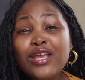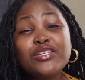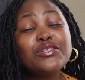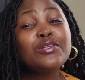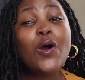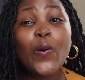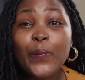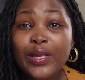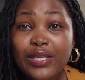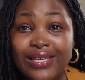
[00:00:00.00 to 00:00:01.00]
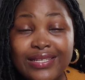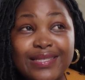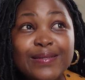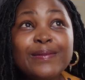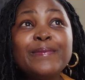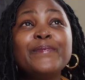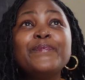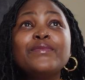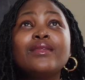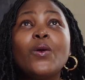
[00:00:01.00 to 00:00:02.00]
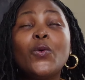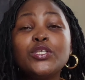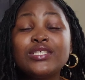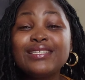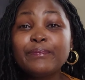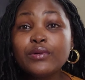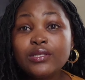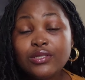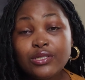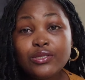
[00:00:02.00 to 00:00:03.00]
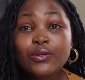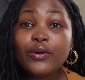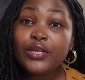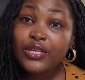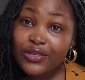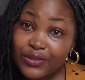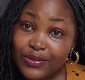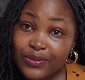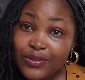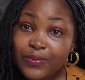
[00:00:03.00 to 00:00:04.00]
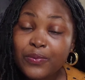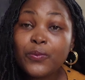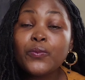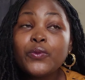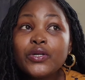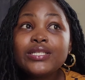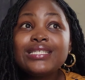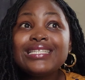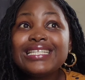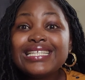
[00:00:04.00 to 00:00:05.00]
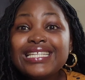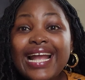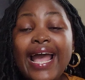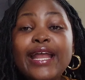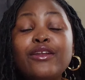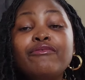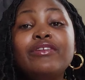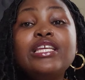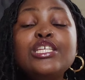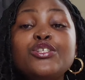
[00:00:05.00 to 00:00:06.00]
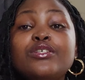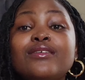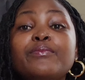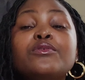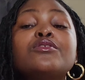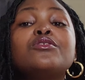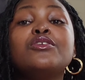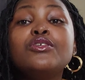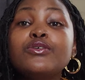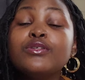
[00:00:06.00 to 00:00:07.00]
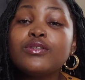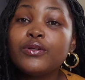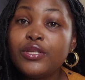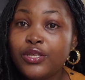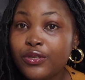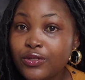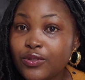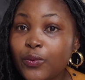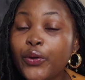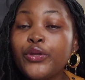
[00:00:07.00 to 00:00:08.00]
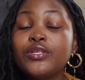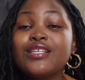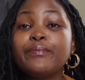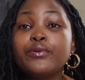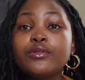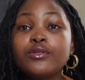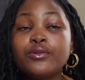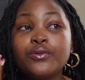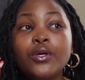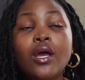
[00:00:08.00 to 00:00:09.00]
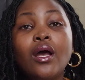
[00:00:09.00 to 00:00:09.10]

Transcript: you should open youtube what you're supposed to do on youtube what kind of niche you're supposed to use on youtube or you're supposed to